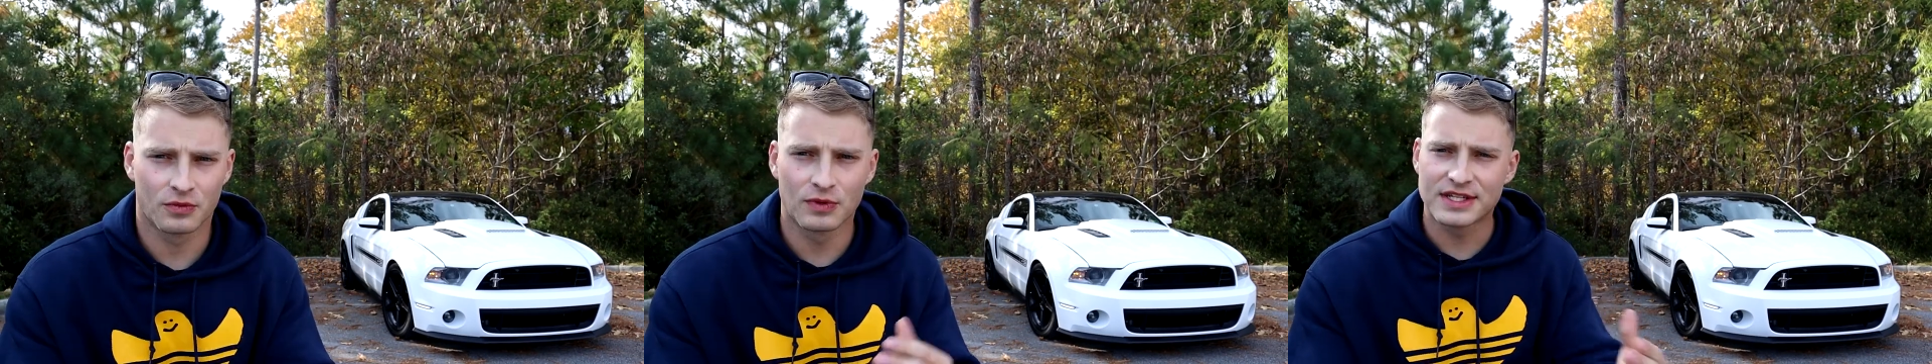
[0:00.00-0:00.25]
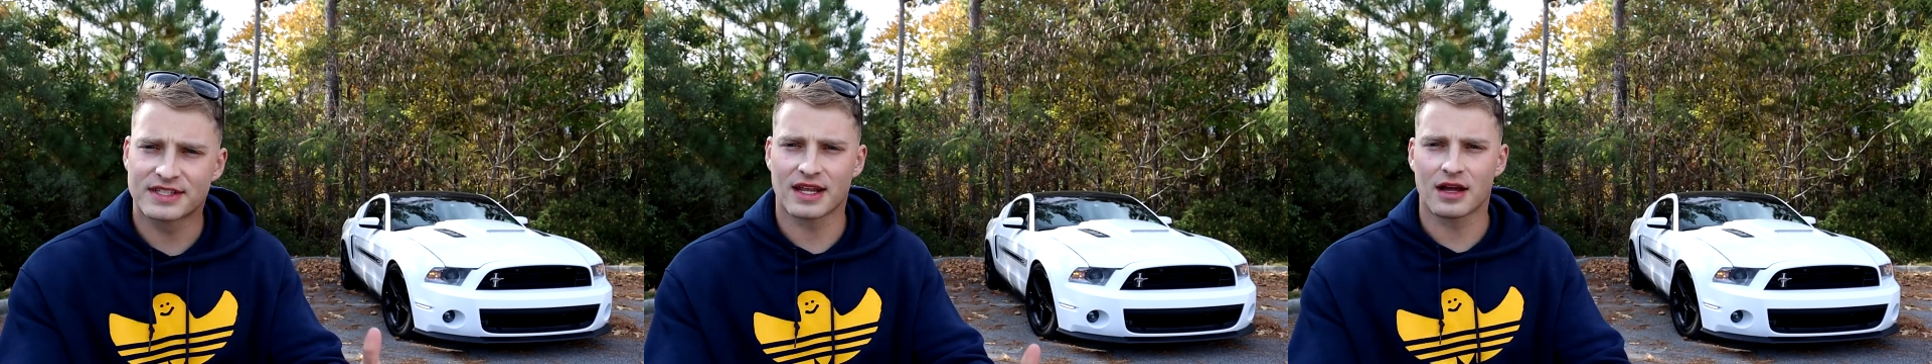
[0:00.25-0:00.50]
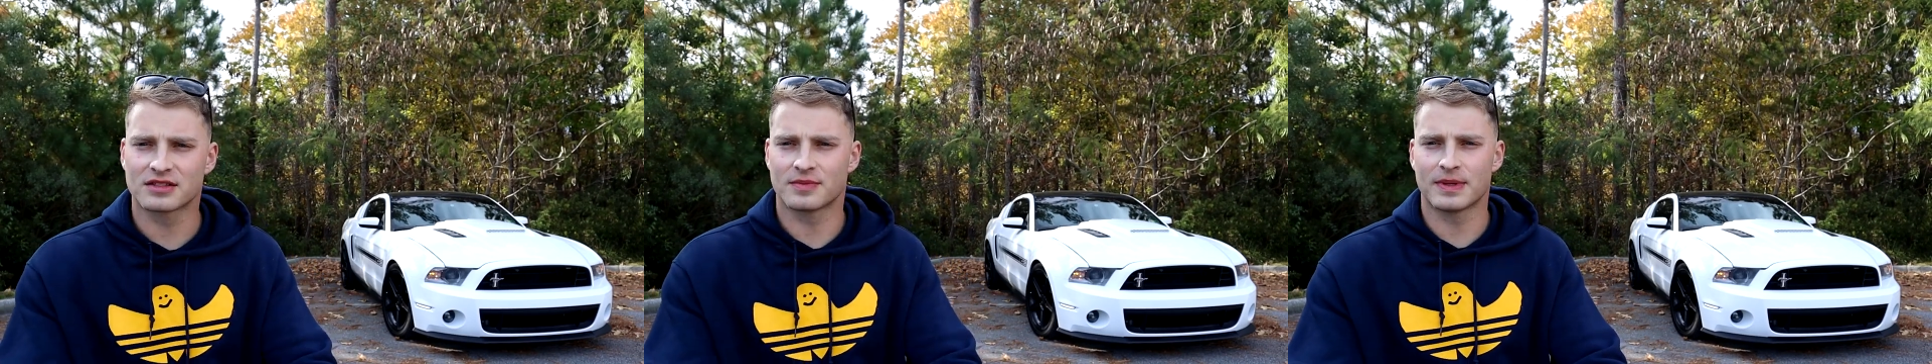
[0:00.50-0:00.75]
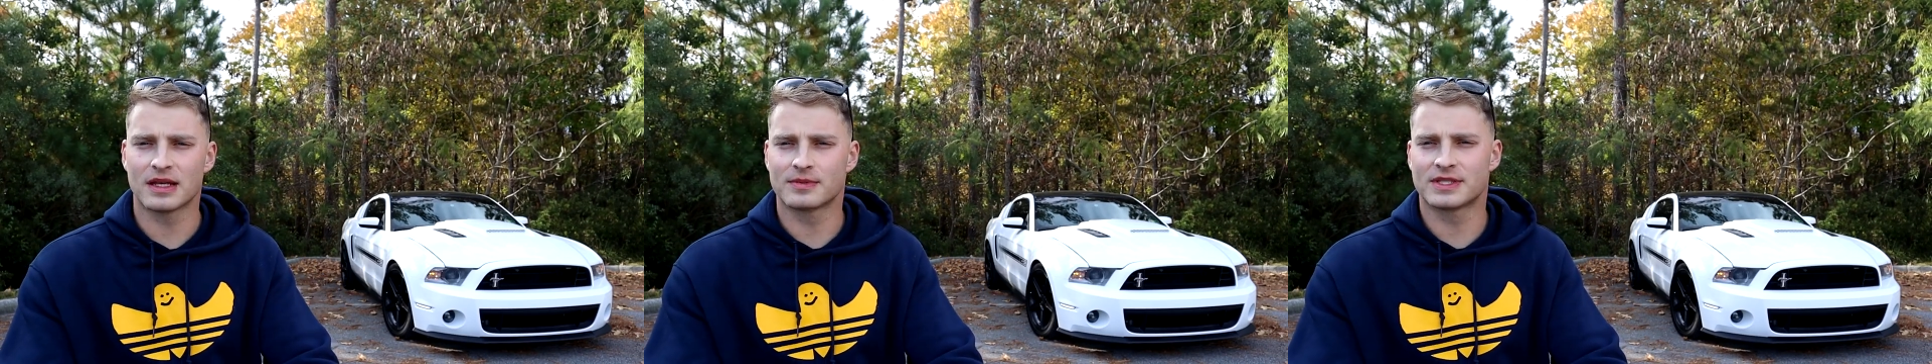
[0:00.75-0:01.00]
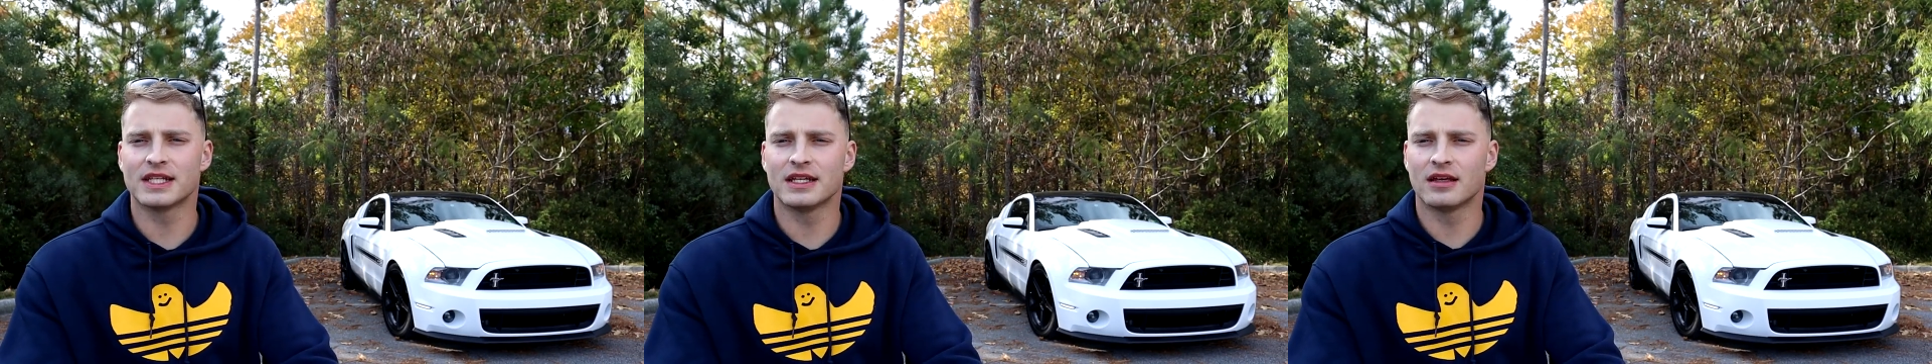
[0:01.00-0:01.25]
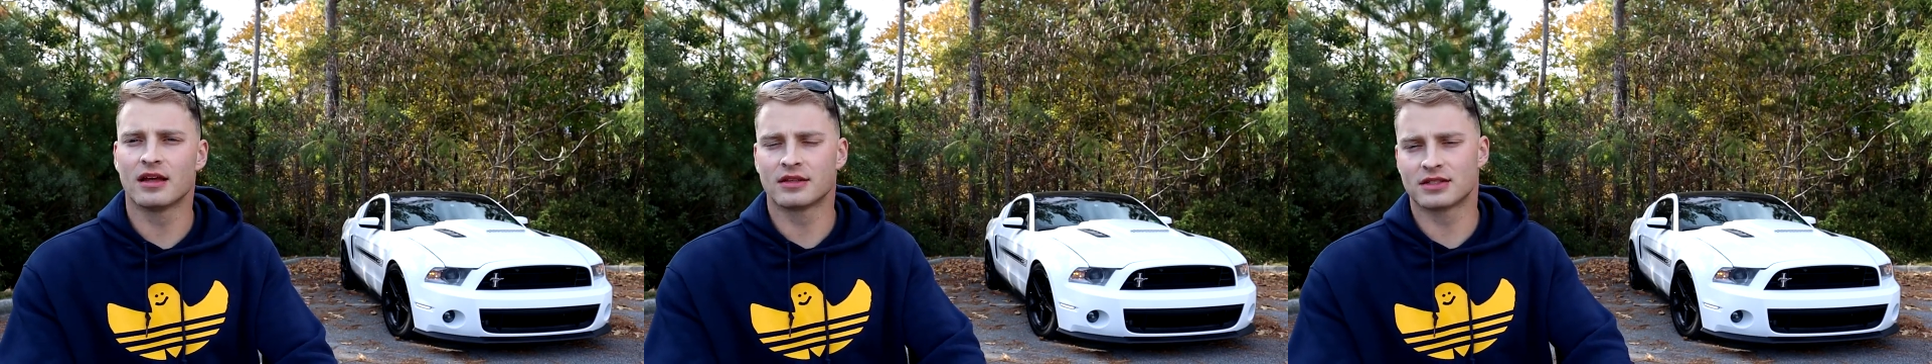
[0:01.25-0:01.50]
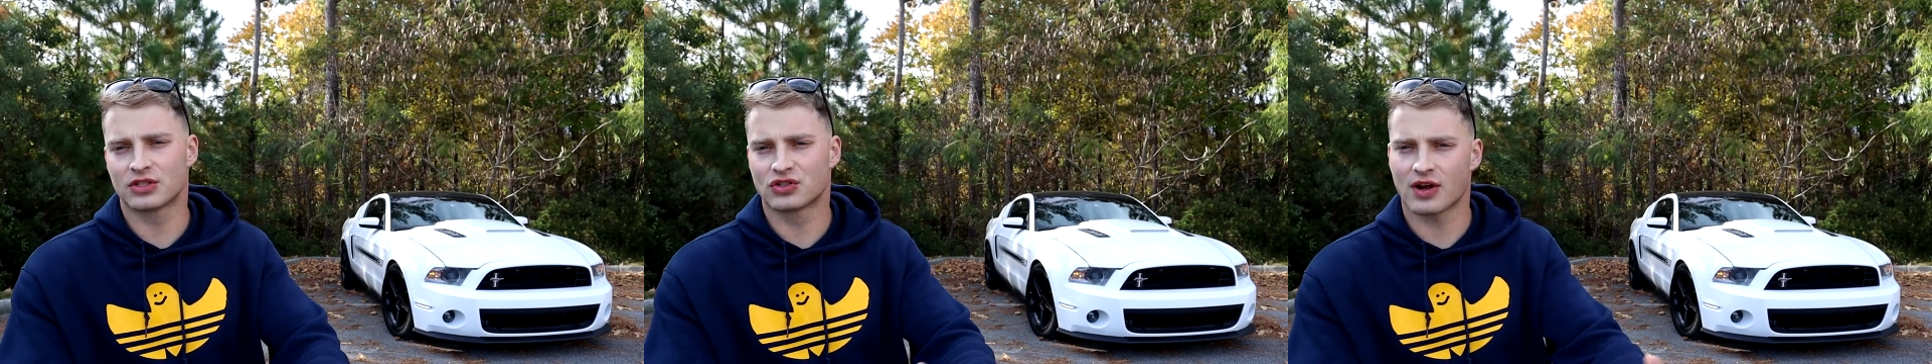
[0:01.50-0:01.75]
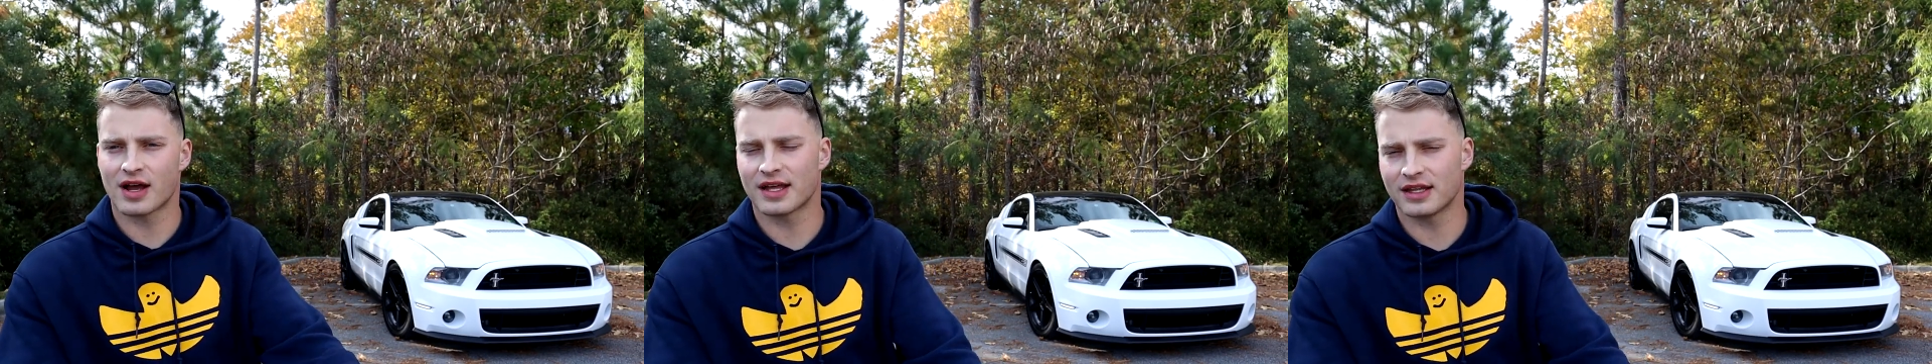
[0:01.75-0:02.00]
reached out to BMC to
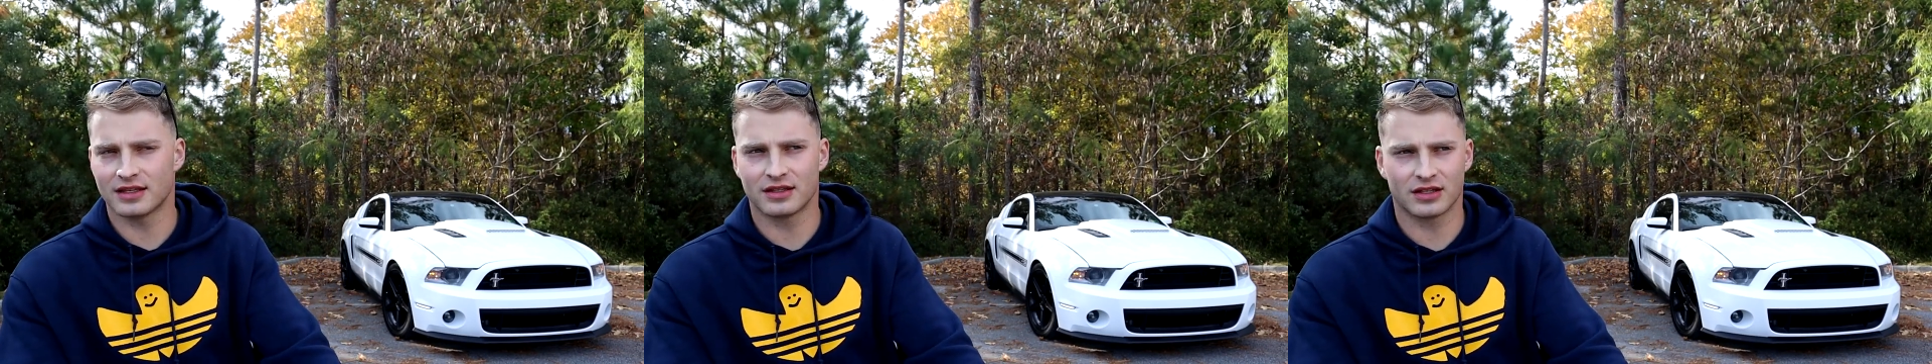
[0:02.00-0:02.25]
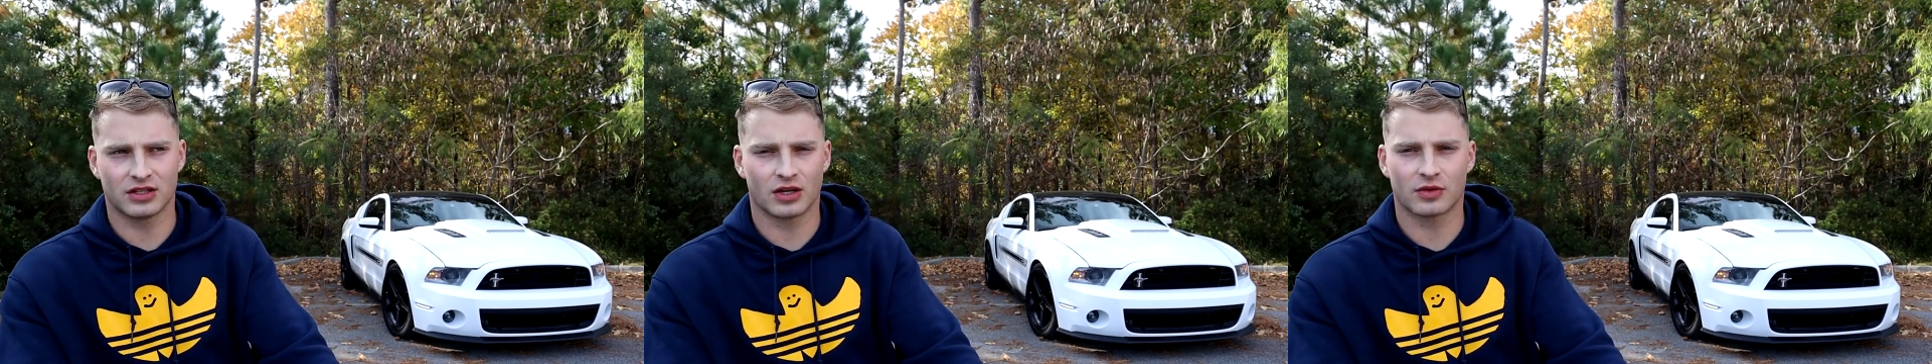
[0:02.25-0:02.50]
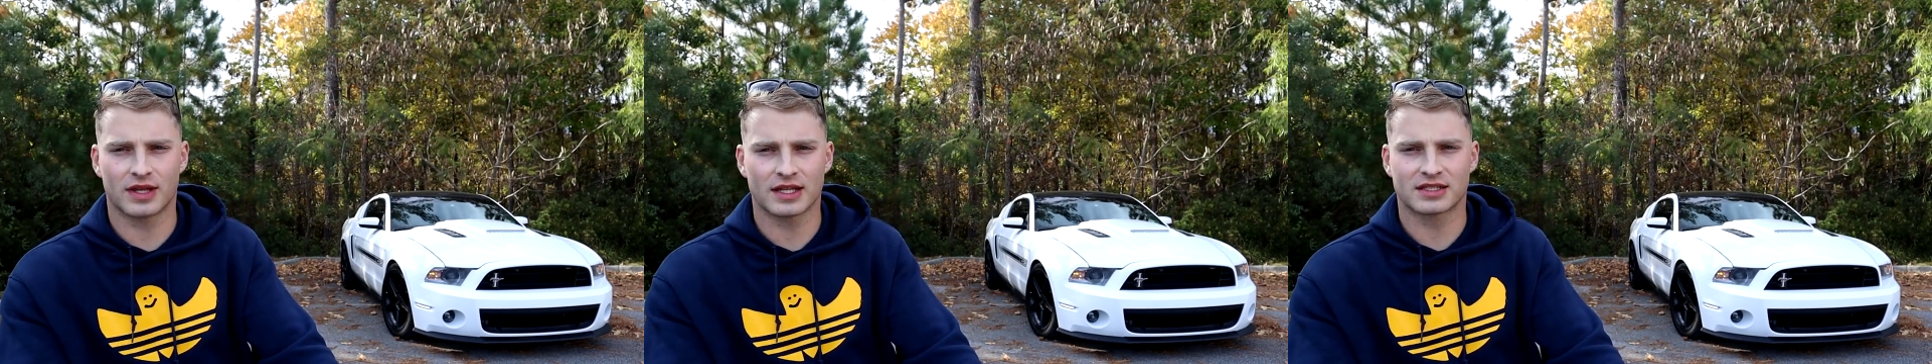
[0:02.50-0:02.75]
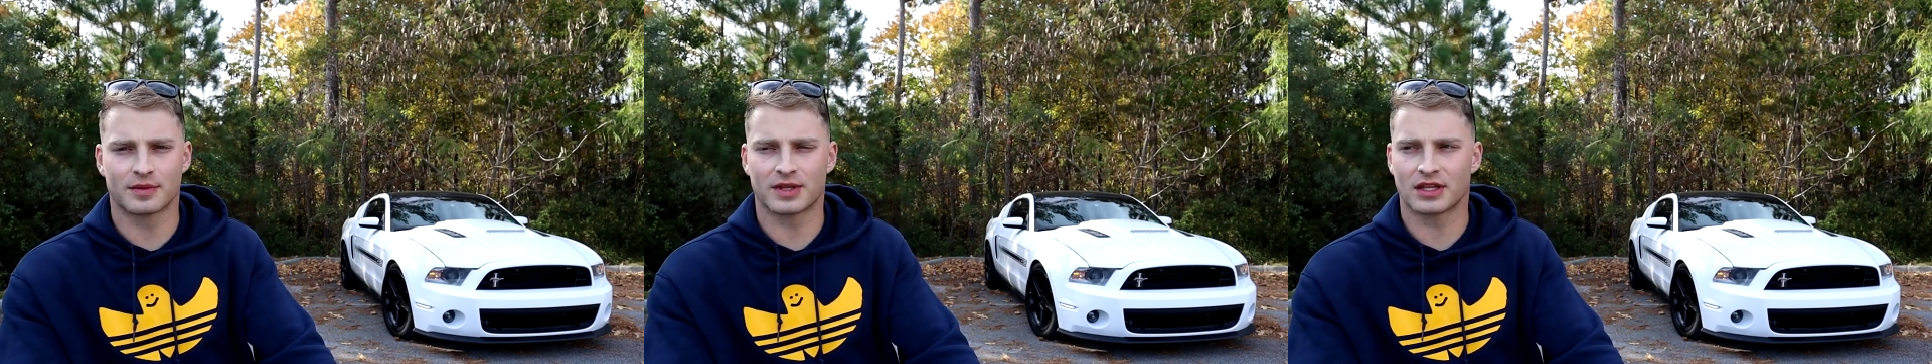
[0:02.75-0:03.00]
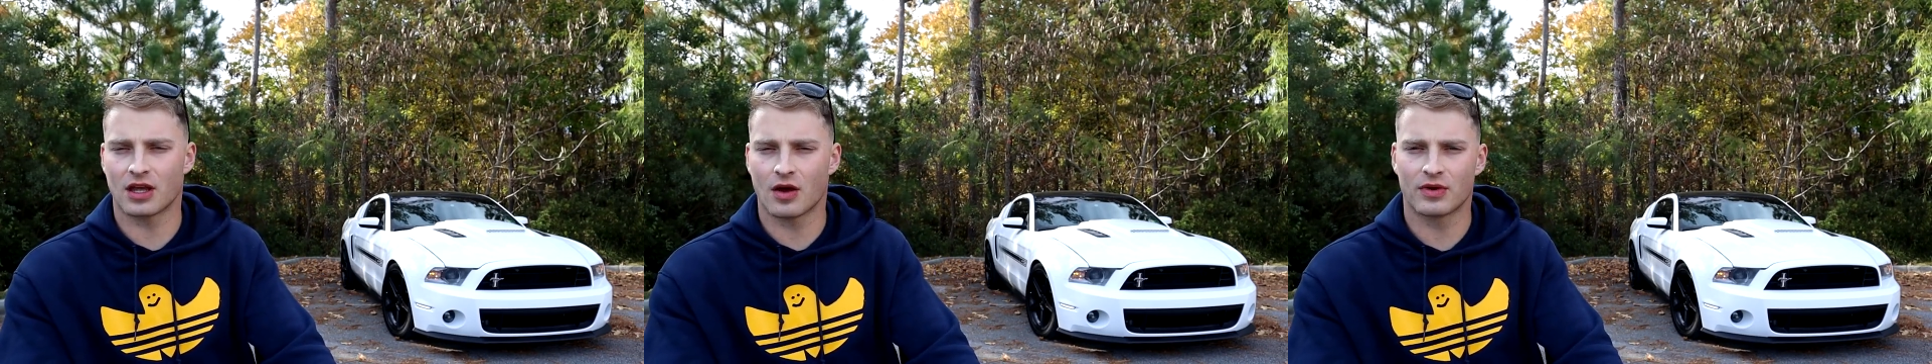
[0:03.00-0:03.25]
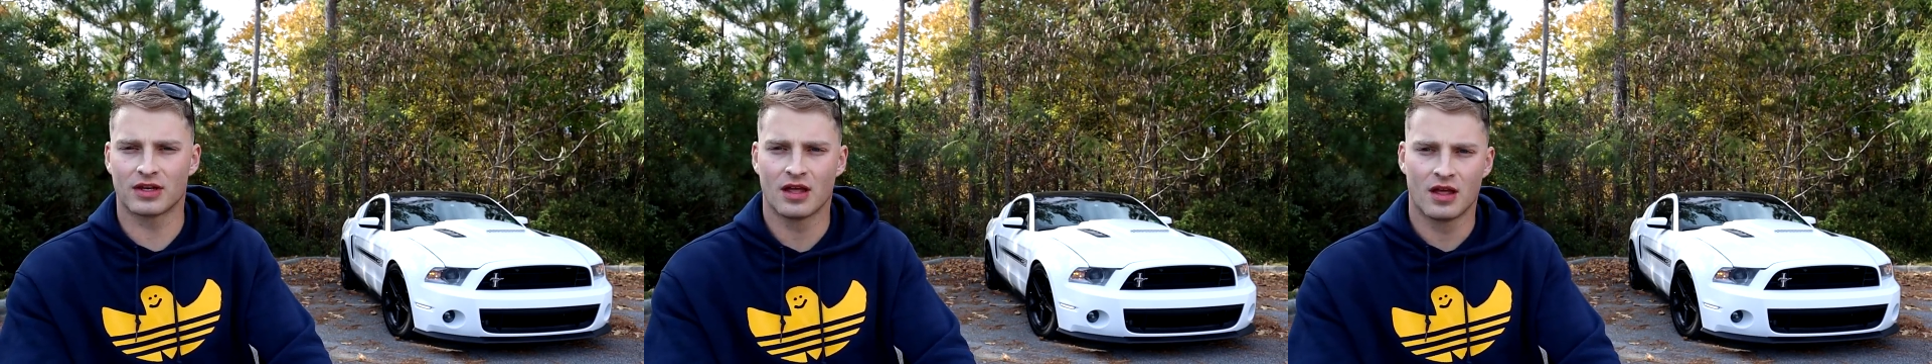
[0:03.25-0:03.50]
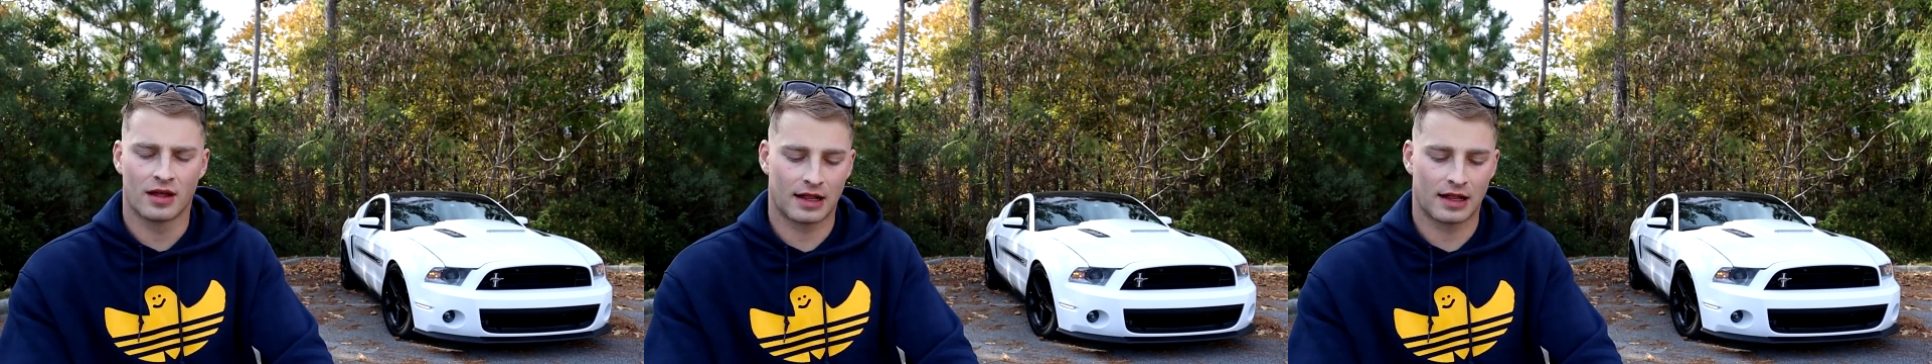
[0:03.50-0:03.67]
try and, you know, get something going.